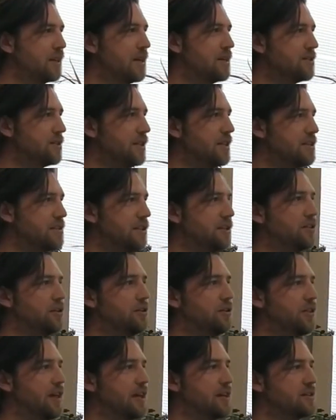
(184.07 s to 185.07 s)
So these are the
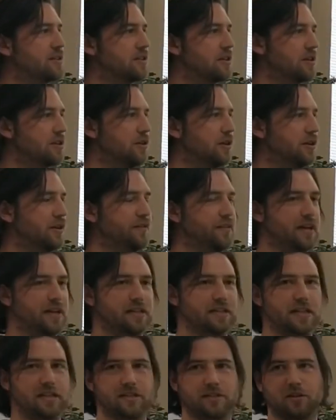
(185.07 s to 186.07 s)
two things that kind of
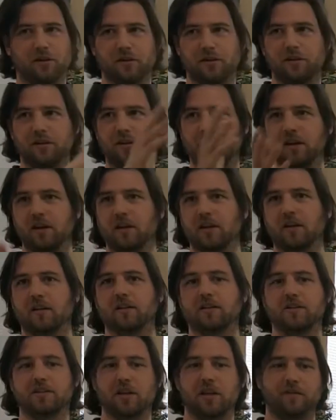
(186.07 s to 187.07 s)
exist on
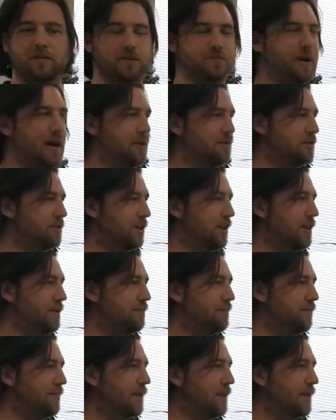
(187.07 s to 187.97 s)
the service boundary,